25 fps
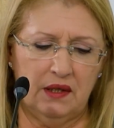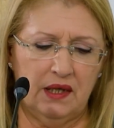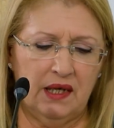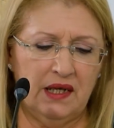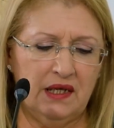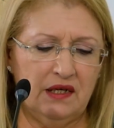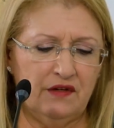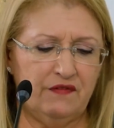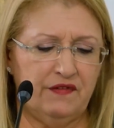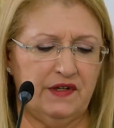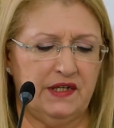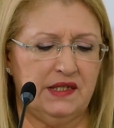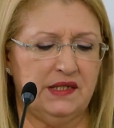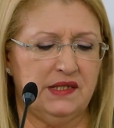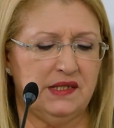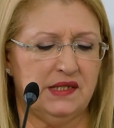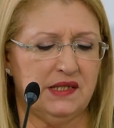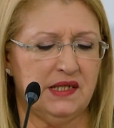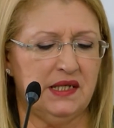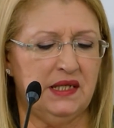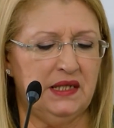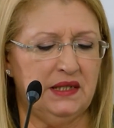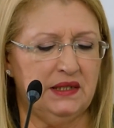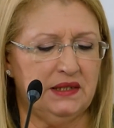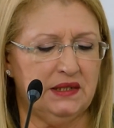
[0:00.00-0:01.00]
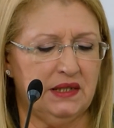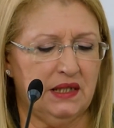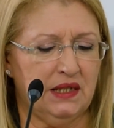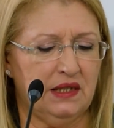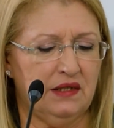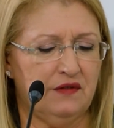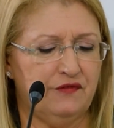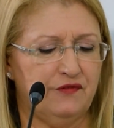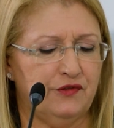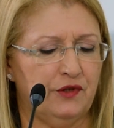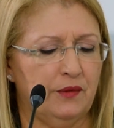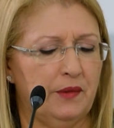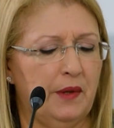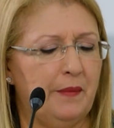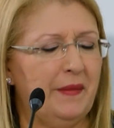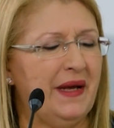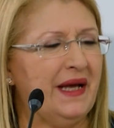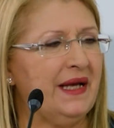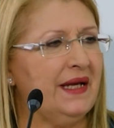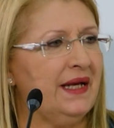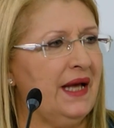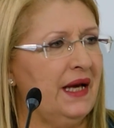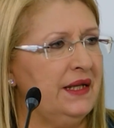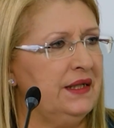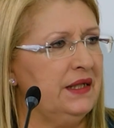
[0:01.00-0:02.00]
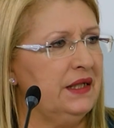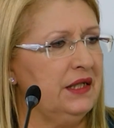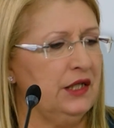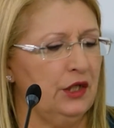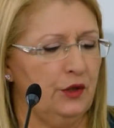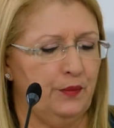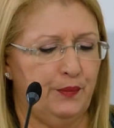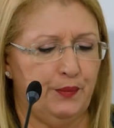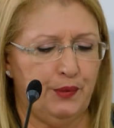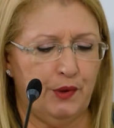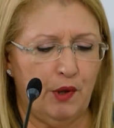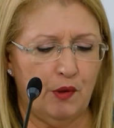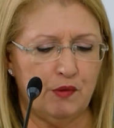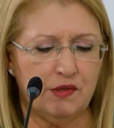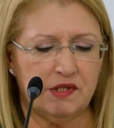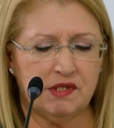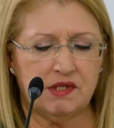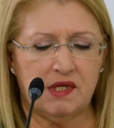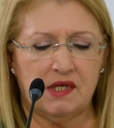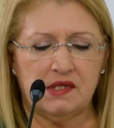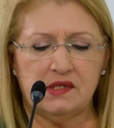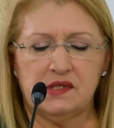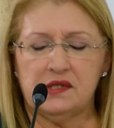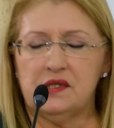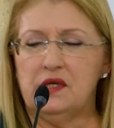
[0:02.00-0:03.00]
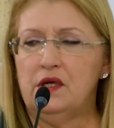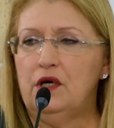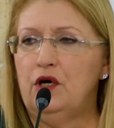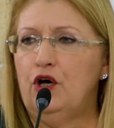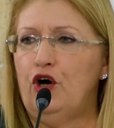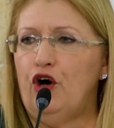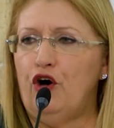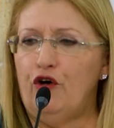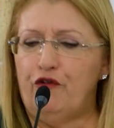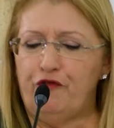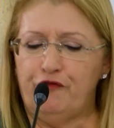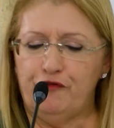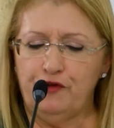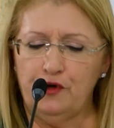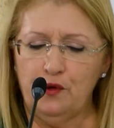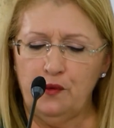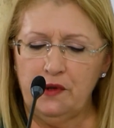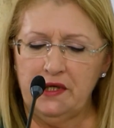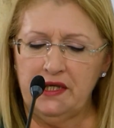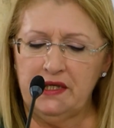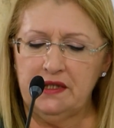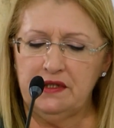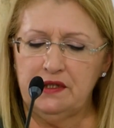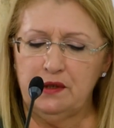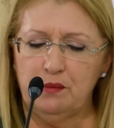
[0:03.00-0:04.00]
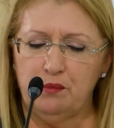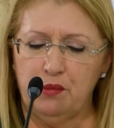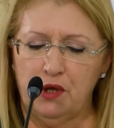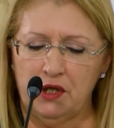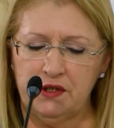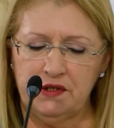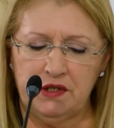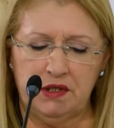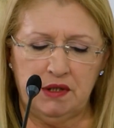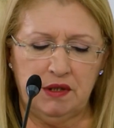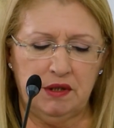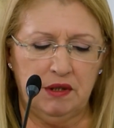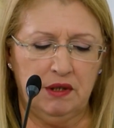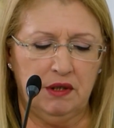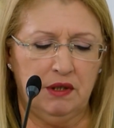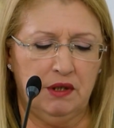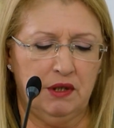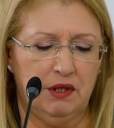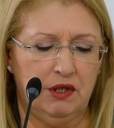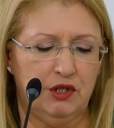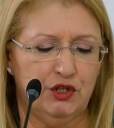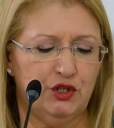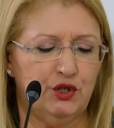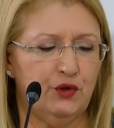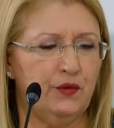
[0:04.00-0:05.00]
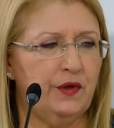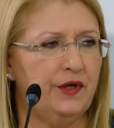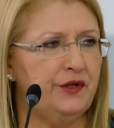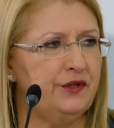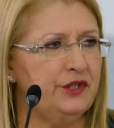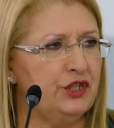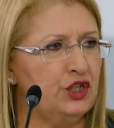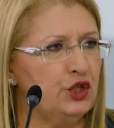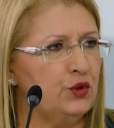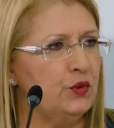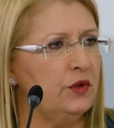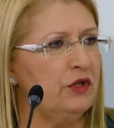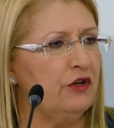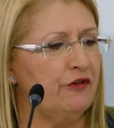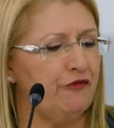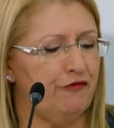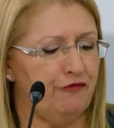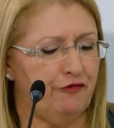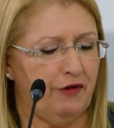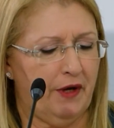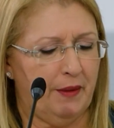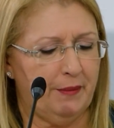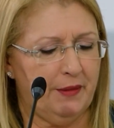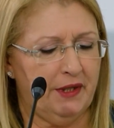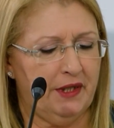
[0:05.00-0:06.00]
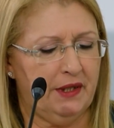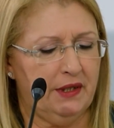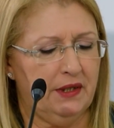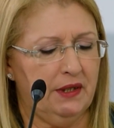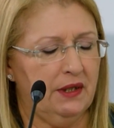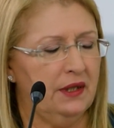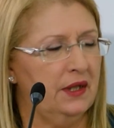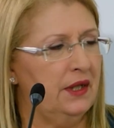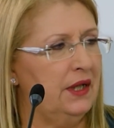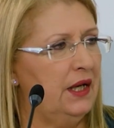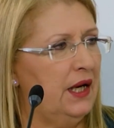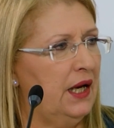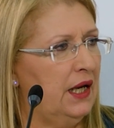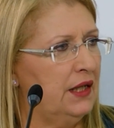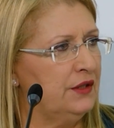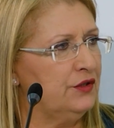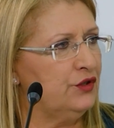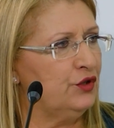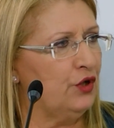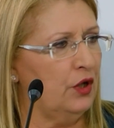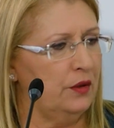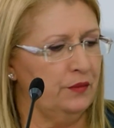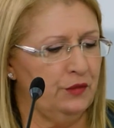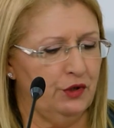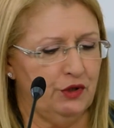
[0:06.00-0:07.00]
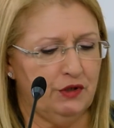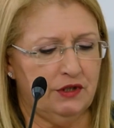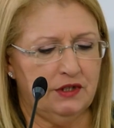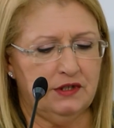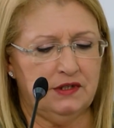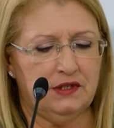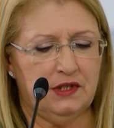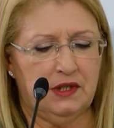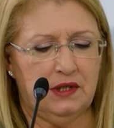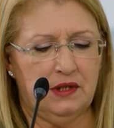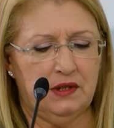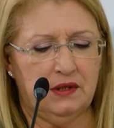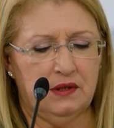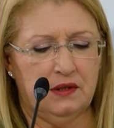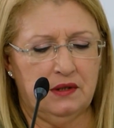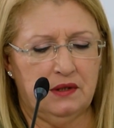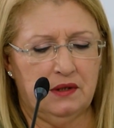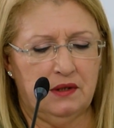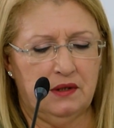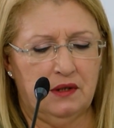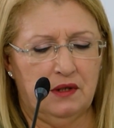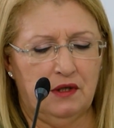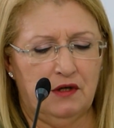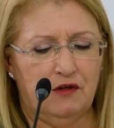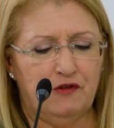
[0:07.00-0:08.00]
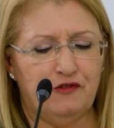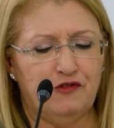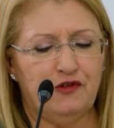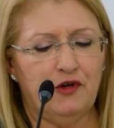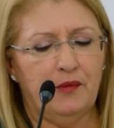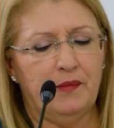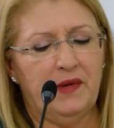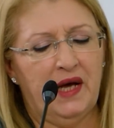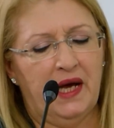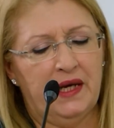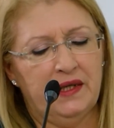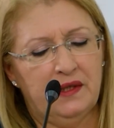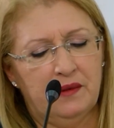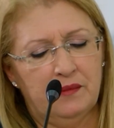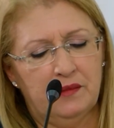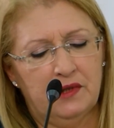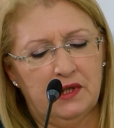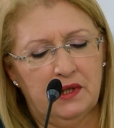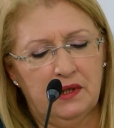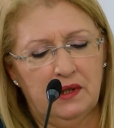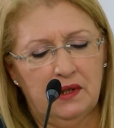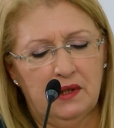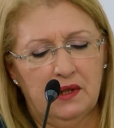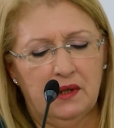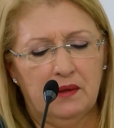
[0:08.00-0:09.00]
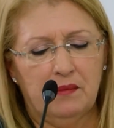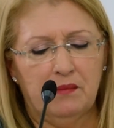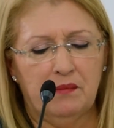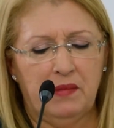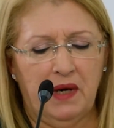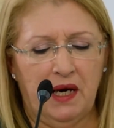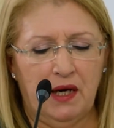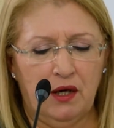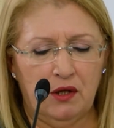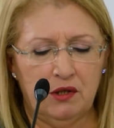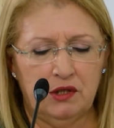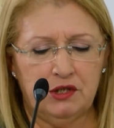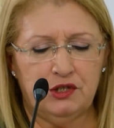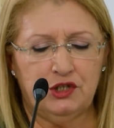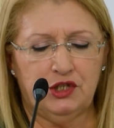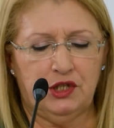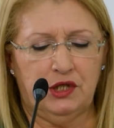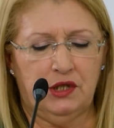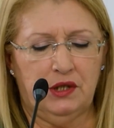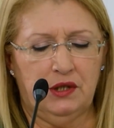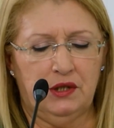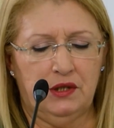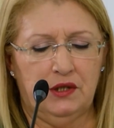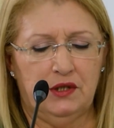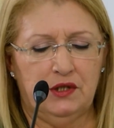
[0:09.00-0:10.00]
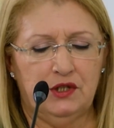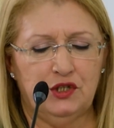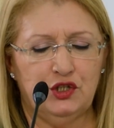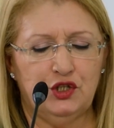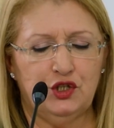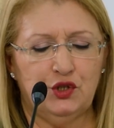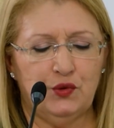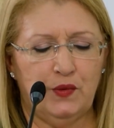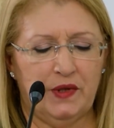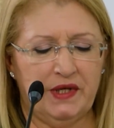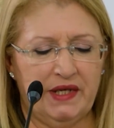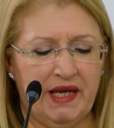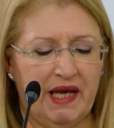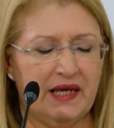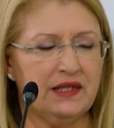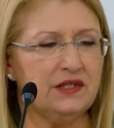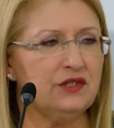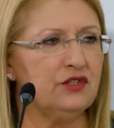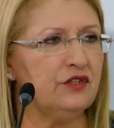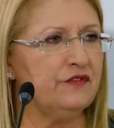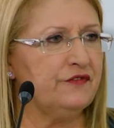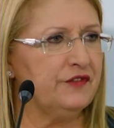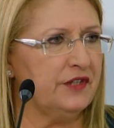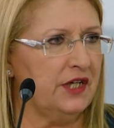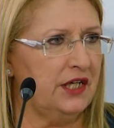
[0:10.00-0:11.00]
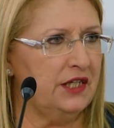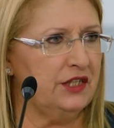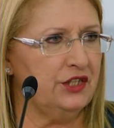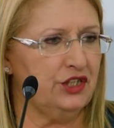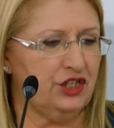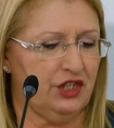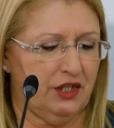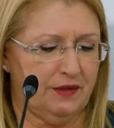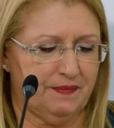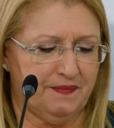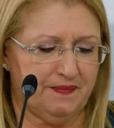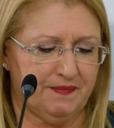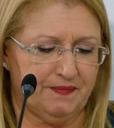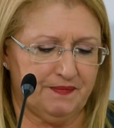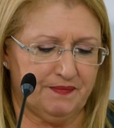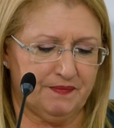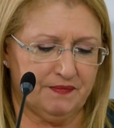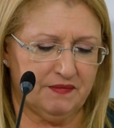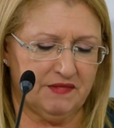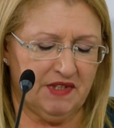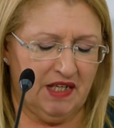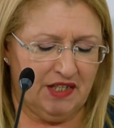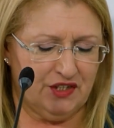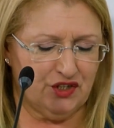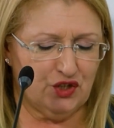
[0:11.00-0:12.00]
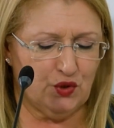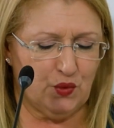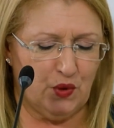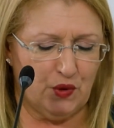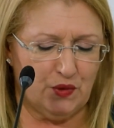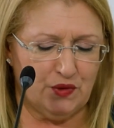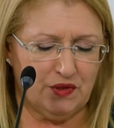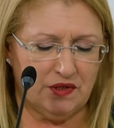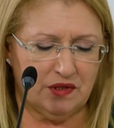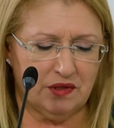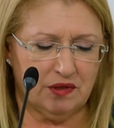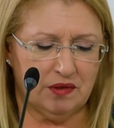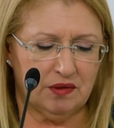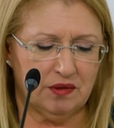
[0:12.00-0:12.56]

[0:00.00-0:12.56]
elevates eating from a mechanical process of fueling the body to a ritual of family and community, from animal biology to an act of culture. End quote.